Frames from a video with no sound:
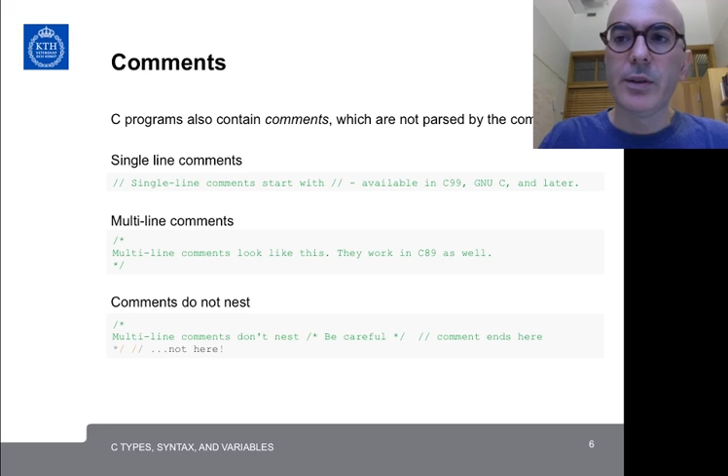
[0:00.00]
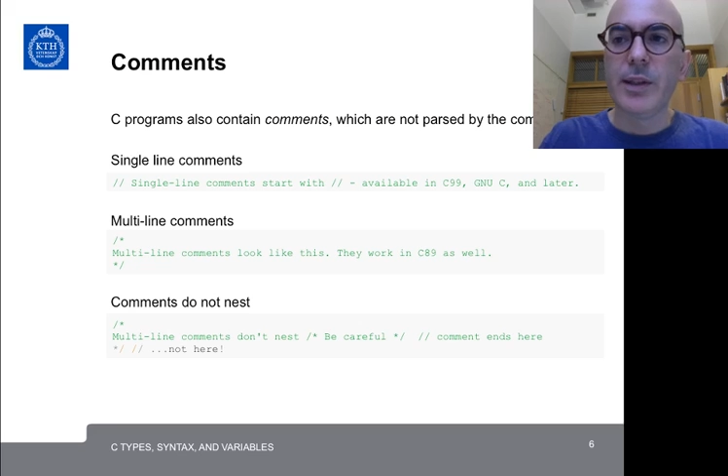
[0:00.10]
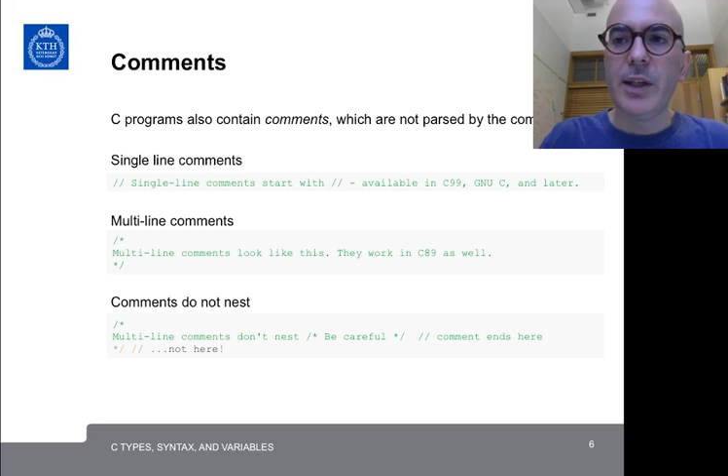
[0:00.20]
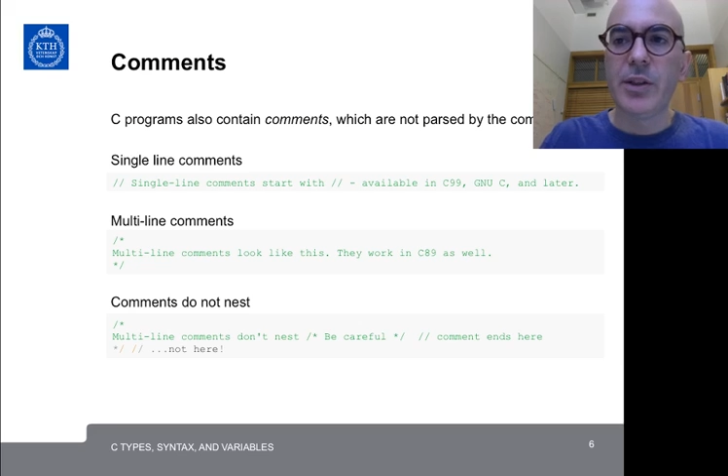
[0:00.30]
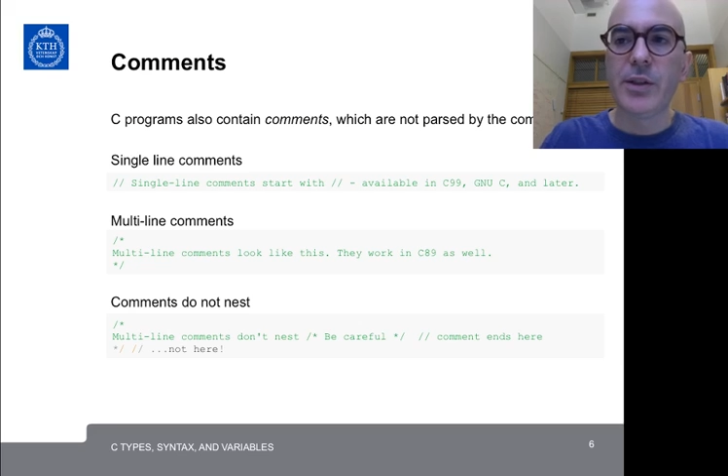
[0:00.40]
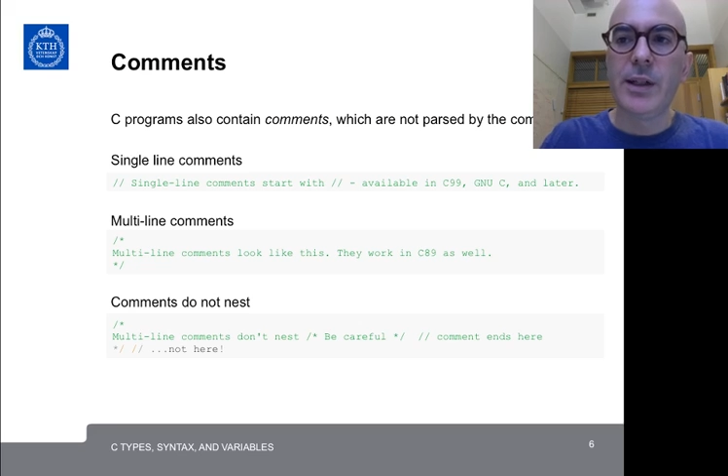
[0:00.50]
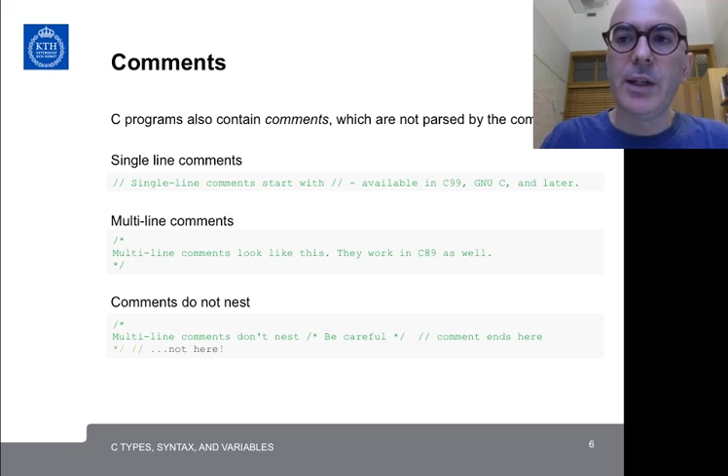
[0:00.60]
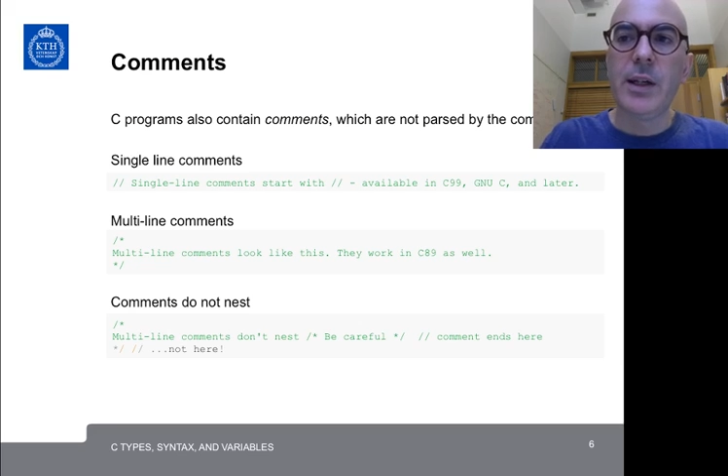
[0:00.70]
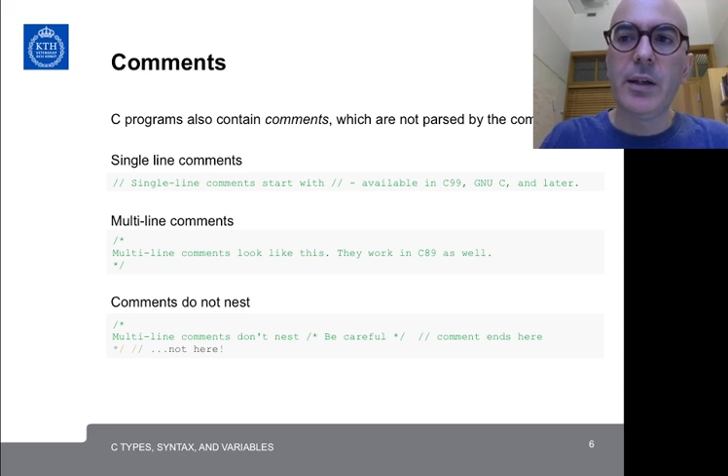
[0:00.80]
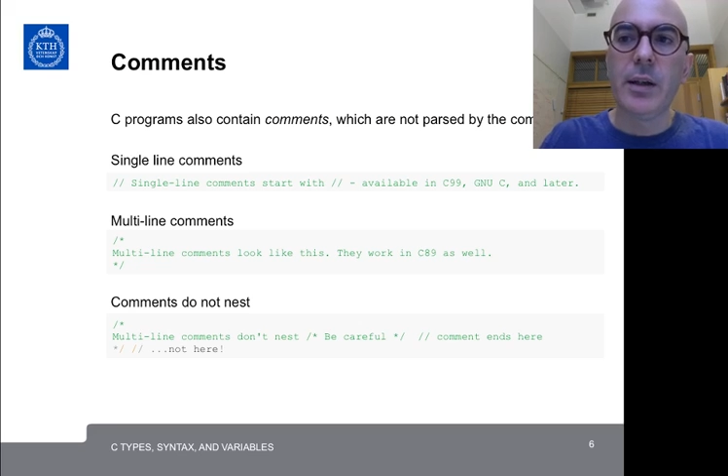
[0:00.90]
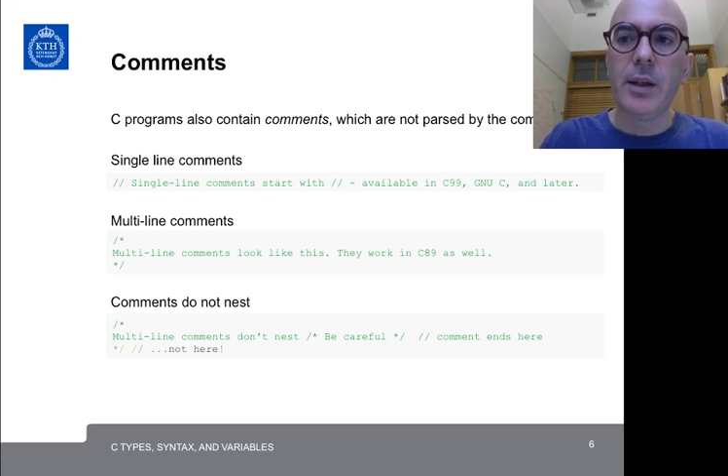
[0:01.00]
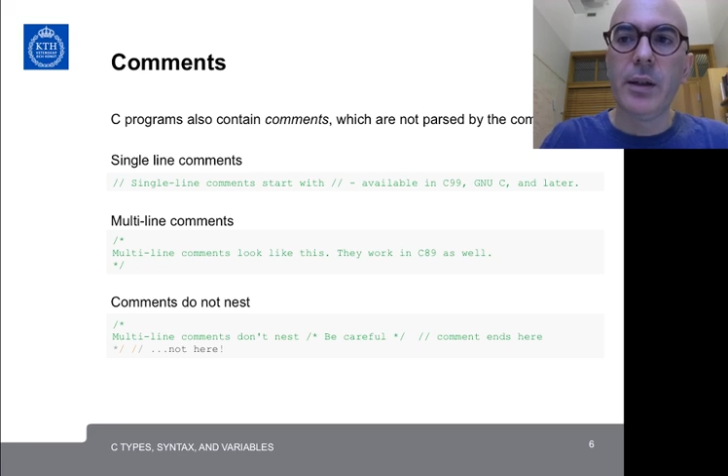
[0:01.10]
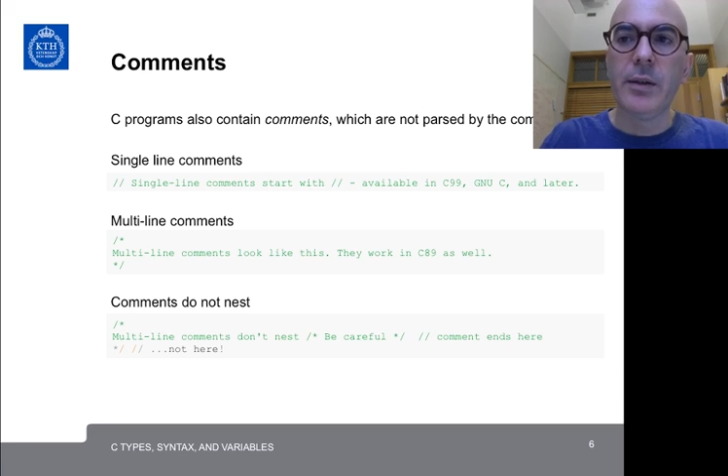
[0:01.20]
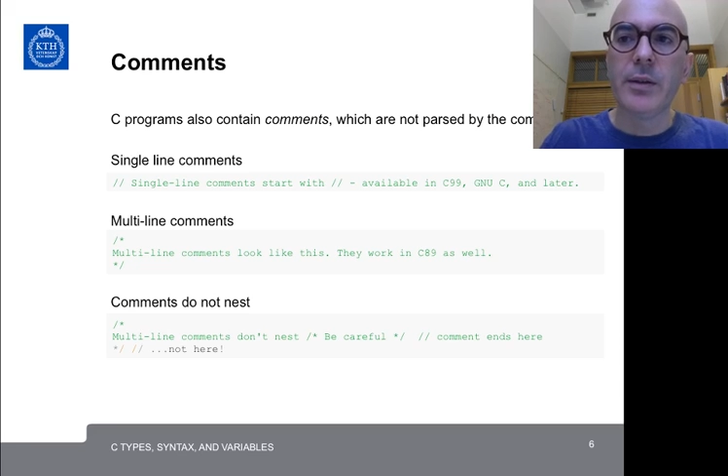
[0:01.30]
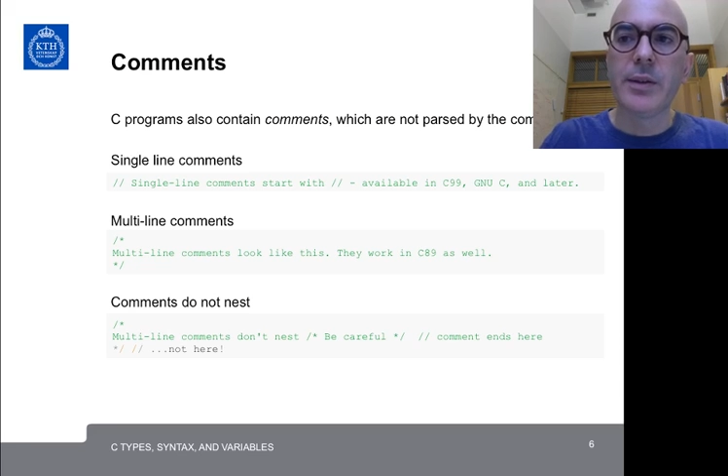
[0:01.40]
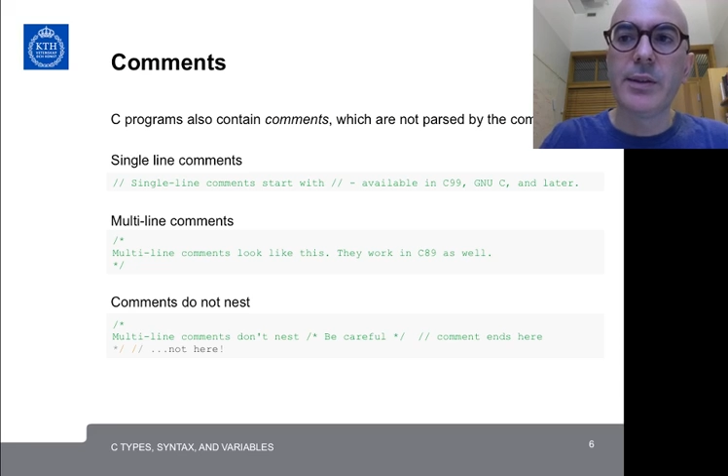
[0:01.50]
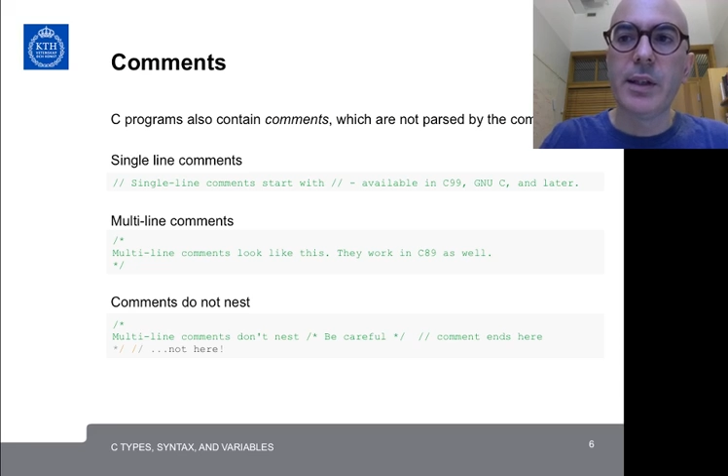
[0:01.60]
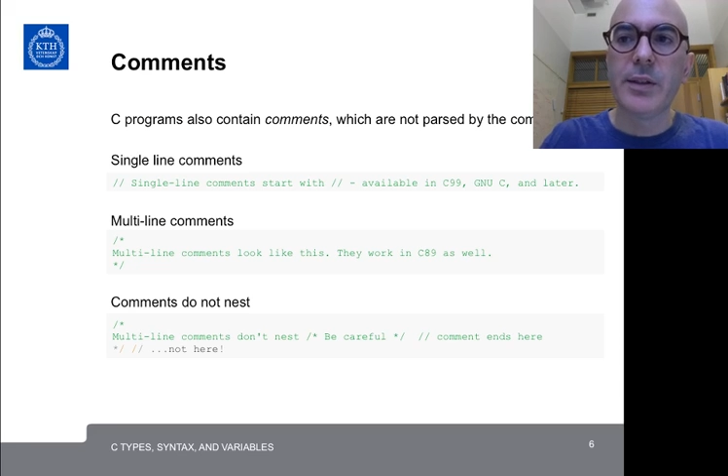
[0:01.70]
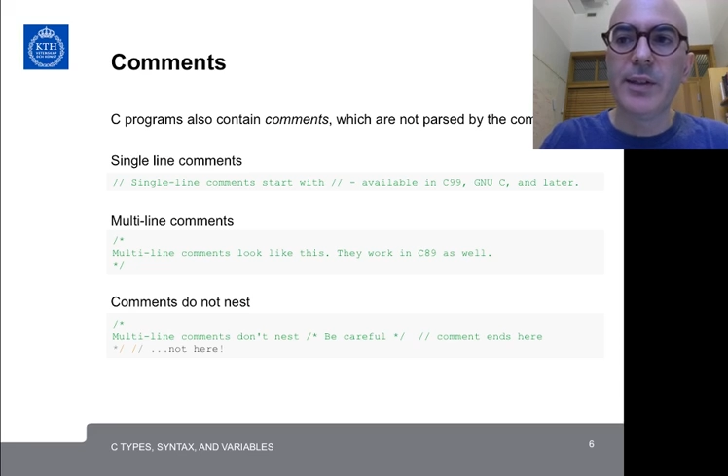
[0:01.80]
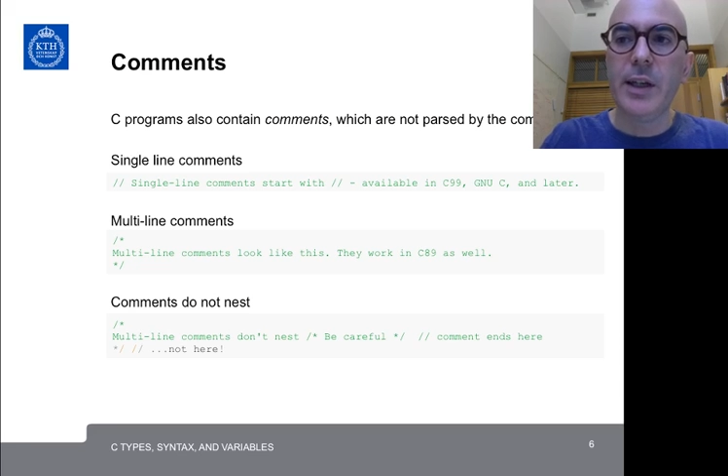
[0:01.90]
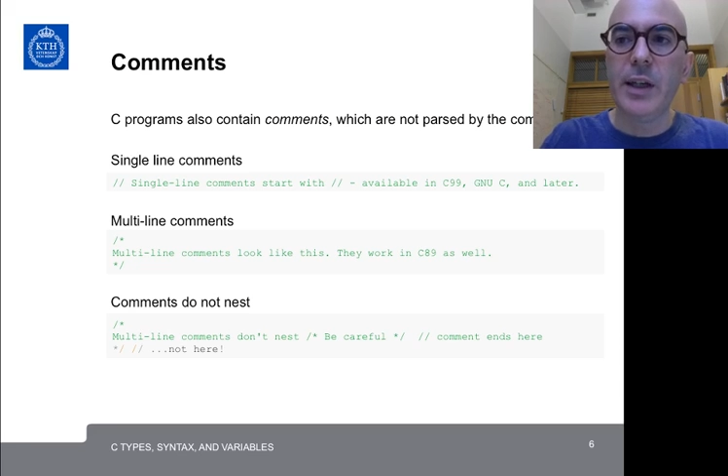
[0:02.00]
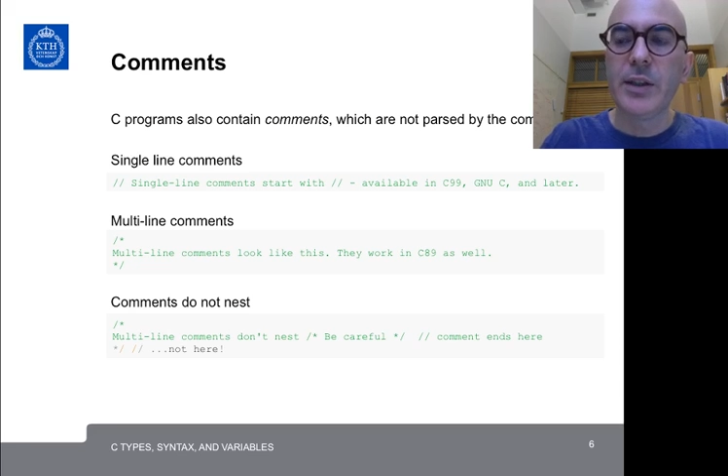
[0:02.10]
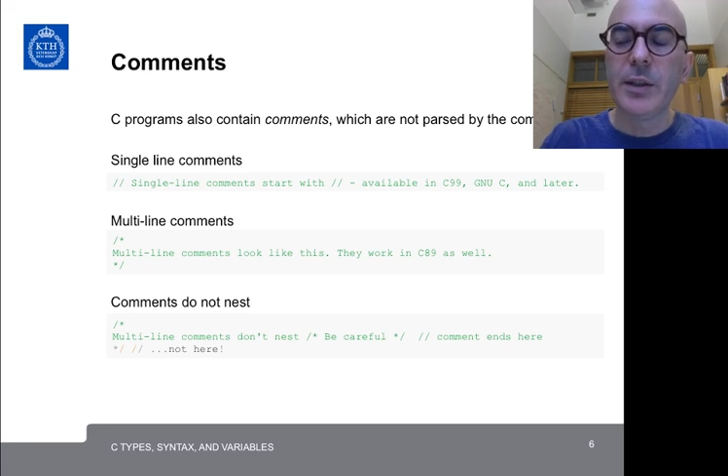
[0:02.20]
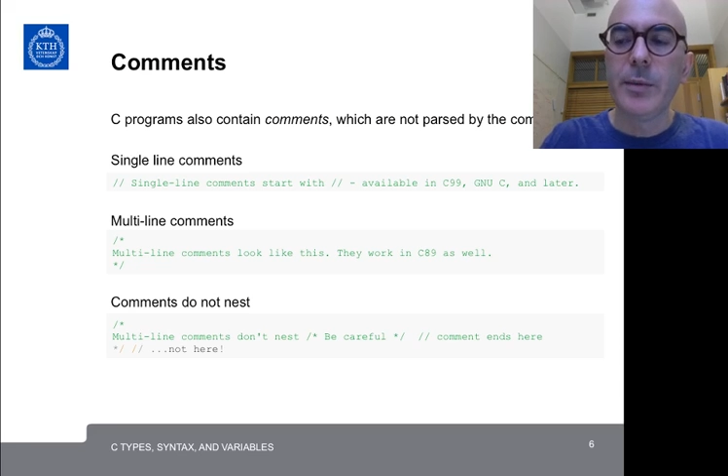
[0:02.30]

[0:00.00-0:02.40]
and //